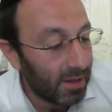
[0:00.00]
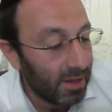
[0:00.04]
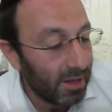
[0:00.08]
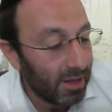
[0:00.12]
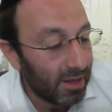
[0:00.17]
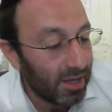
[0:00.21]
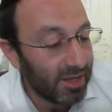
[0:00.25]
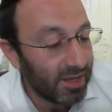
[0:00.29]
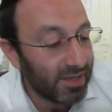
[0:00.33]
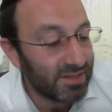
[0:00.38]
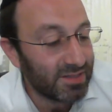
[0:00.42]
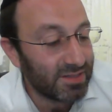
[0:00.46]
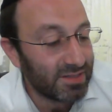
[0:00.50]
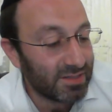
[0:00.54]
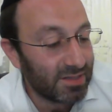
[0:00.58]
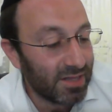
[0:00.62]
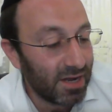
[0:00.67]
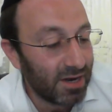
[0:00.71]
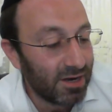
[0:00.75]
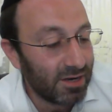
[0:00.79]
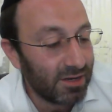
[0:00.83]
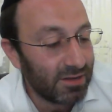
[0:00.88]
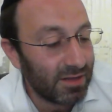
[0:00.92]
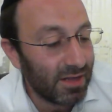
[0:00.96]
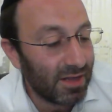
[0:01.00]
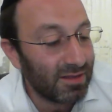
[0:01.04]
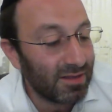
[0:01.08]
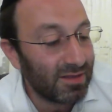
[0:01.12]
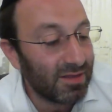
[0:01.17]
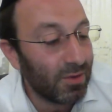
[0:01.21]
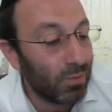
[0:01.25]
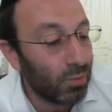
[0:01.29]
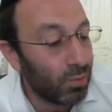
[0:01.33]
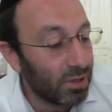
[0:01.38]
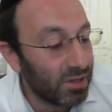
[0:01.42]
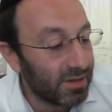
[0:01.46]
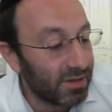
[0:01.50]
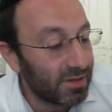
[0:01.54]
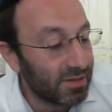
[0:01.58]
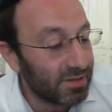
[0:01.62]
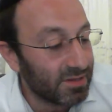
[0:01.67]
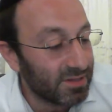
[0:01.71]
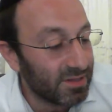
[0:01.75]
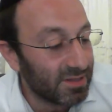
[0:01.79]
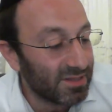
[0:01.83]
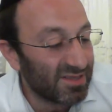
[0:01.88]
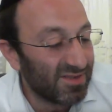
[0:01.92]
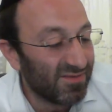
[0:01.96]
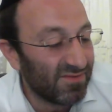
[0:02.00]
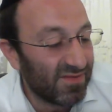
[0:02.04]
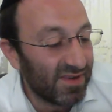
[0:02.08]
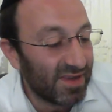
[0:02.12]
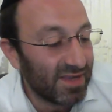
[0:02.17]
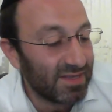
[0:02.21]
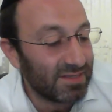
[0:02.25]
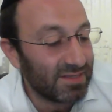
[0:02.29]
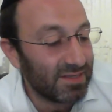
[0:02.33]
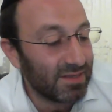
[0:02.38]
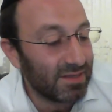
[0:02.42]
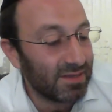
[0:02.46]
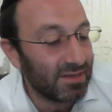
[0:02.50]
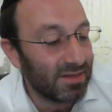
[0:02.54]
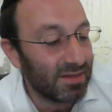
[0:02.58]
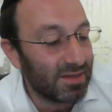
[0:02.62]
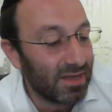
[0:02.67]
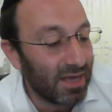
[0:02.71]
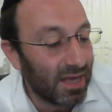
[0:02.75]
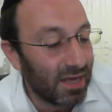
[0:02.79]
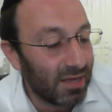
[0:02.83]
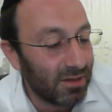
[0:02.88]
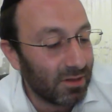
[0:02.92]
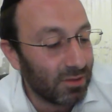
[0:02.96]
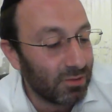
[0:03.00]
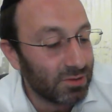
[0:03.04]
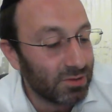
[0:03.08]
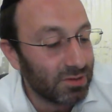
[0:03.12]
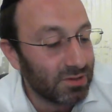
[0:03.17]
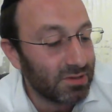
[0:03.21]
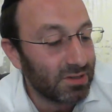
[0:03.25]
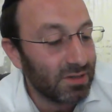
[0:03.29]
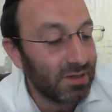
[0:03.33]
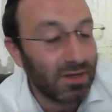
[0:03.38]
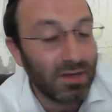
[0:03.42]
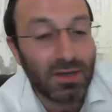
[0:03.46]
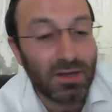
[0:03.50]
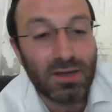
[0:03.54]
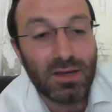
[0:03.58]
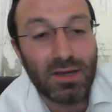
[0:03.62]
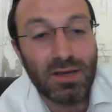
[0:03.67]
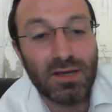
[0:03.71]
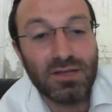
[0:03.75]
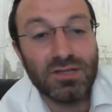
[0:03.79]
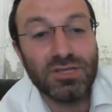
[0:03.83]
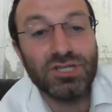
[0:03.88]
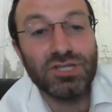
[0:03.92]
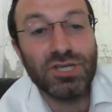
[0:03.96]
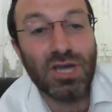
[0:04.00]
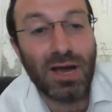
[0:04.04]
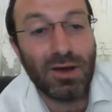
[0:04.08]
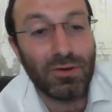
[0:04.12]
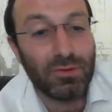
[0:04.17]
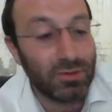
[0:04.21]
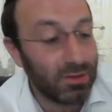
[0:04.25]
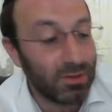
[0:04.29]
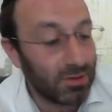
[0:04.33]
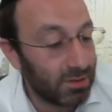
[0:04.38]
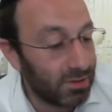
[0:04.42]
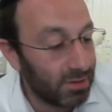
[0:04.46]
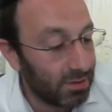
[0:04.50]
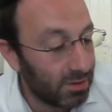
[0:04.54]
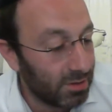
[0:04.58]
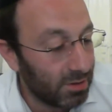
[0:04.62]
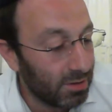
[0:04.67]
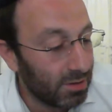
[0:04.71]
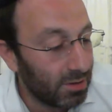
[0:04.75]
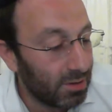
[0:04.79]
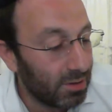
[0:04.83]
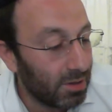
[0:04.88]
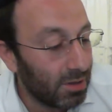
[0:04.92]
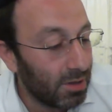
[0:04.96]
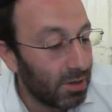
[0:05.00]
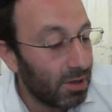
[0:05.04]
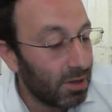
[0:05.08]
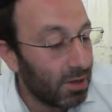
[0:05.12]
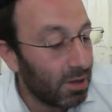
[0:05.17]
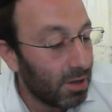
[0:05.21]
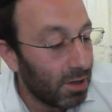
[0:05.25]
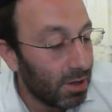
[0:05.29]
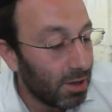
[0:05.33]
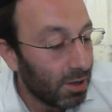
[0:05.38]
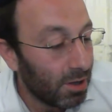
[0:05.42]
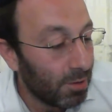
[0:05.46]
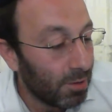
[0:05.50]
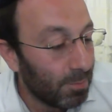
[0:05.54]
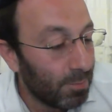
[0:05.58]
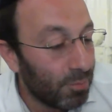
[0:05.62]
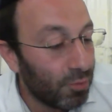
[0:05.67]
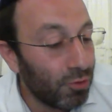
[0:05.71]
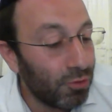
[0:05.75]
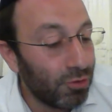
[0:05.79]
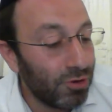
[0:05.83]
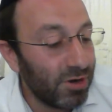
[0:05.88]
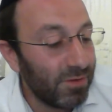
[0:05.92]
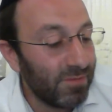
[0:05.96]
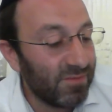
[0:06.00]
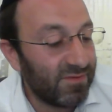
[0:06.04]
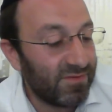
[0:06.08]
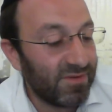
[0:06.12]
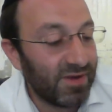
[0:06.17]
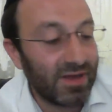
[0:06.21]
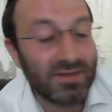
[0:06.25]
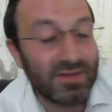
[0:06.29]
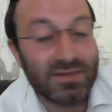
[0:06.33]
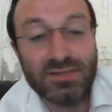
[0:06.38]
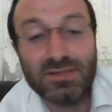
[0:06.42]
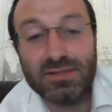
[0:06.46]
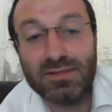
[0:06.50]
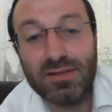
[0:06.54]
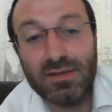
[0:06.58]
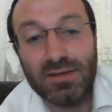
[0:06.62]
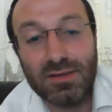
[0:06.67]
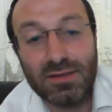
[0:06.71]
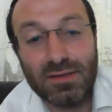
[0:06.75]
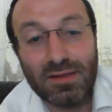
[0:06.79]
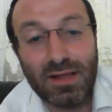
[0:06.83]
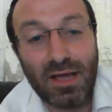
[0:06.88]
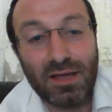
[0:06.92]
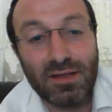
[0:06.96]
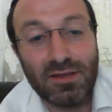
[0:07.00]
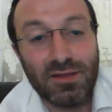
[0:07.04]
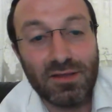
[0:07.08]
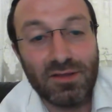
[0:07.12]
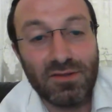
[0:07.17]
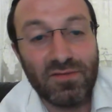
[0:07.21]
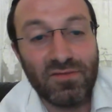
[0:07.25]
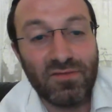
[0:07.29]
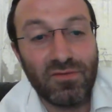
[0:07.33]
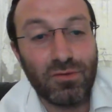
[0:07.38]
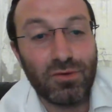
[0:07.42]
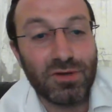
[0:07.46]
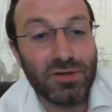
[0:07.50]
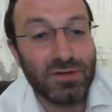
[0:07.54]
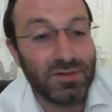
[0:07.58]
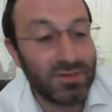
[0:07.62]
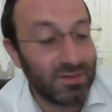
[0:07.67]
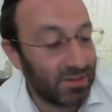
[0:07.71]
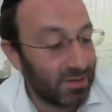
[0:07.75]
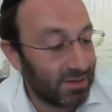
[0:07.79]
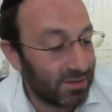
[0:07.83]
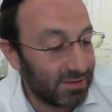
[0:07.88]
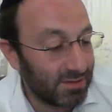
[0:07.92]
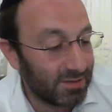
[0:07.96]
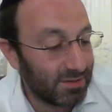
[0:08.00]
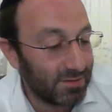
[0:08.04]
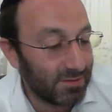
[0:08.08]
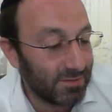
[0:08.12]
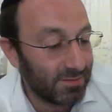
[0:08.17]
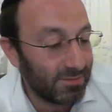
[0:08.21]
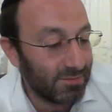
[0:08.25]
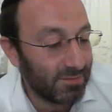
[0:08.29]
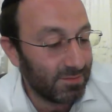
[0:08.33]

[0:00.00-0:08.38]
He stared at the witnesses facing the gallows and shouted, Purim Fest 1946.